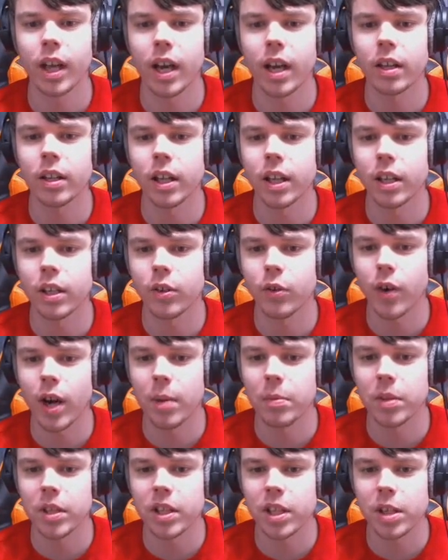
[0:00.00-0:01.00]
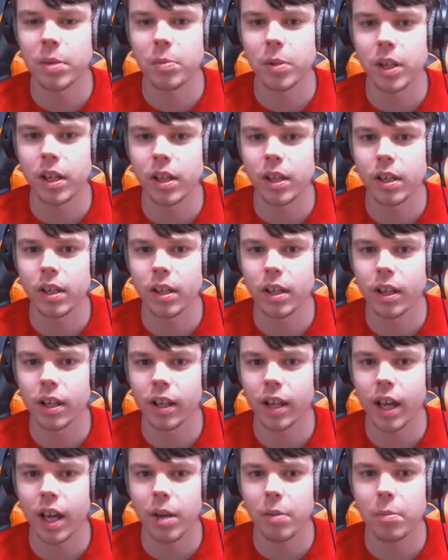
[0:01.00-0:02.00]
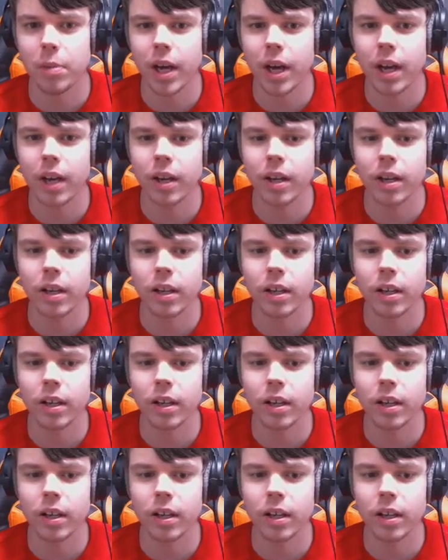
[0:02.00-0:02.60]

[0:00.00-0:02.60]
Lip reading: and then grabbed the TP, came back,